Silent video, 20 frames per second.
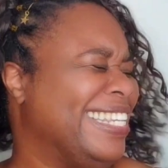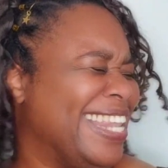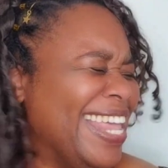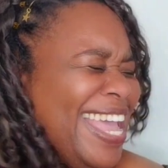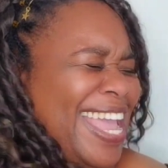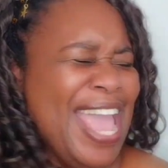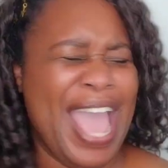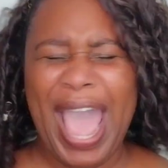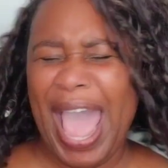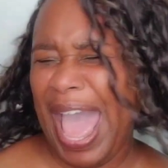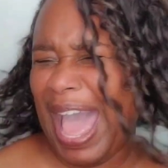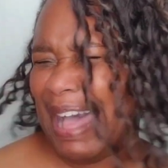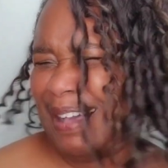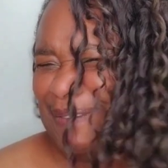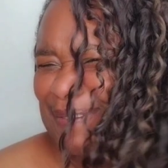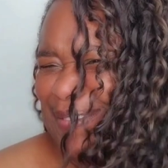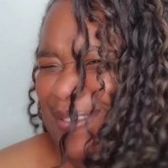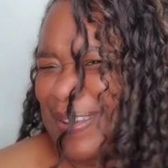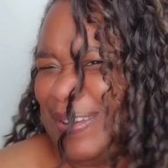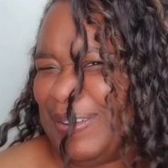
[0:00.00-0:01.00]
They
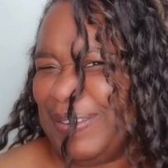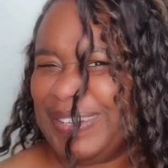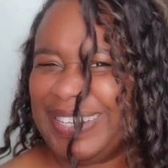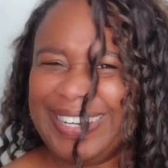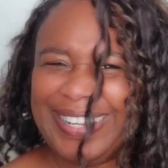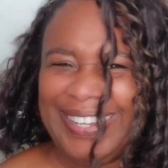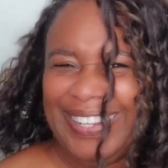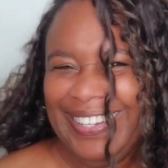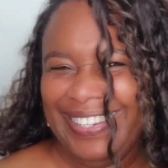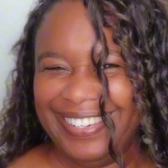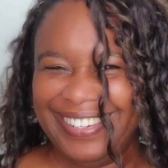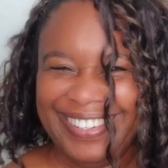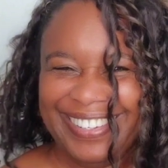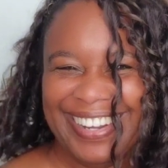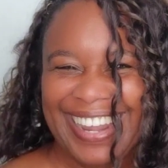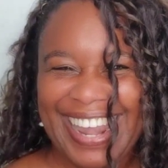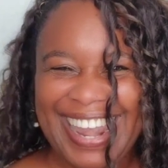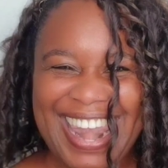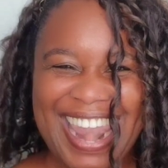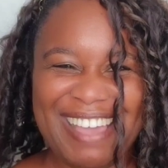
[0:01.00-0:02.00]
absolutely
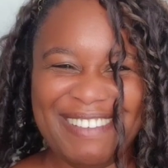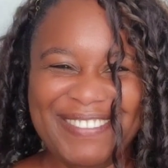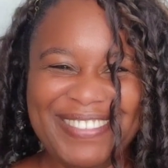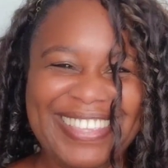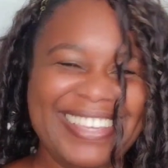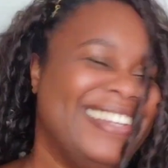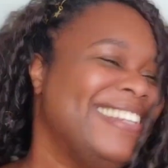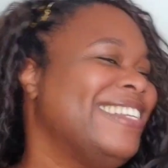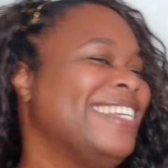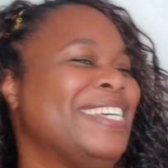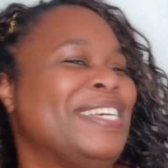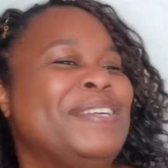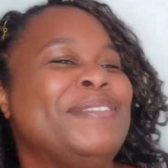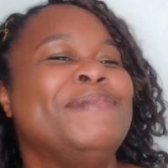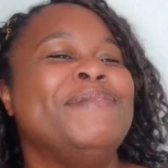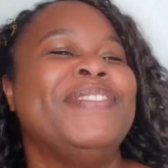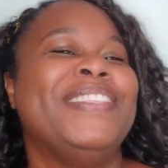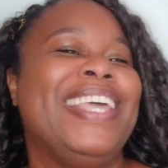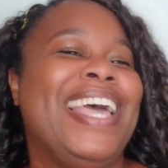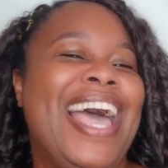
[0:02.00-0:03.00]
loved it.
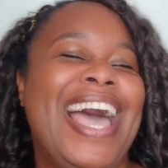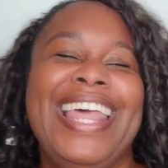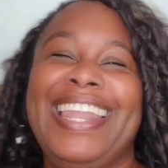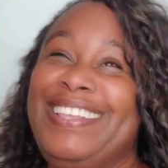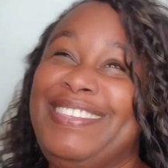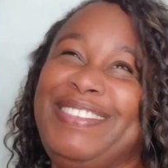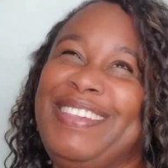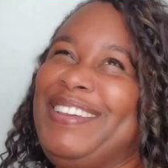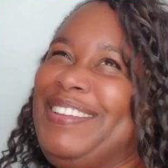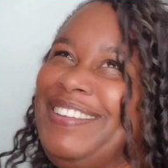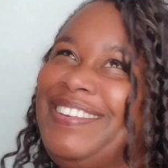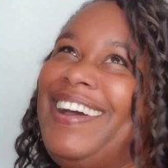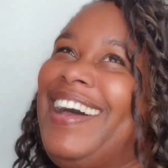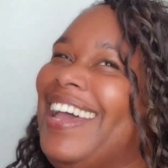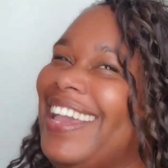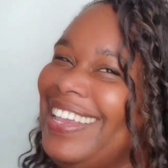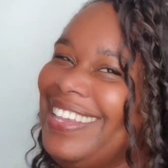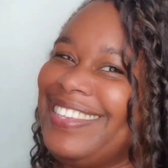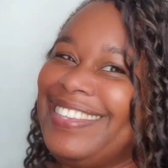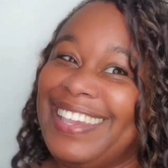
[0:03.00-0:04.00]
And so do
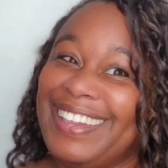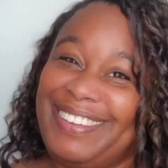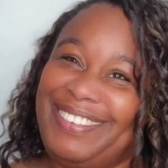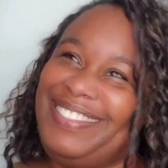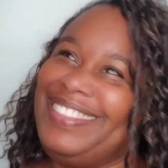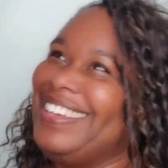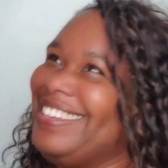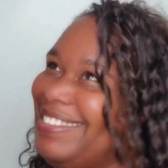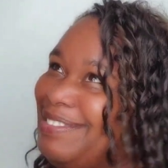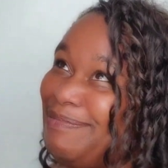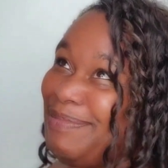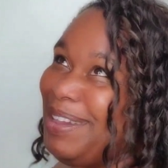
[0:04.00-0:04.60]
I. So that's a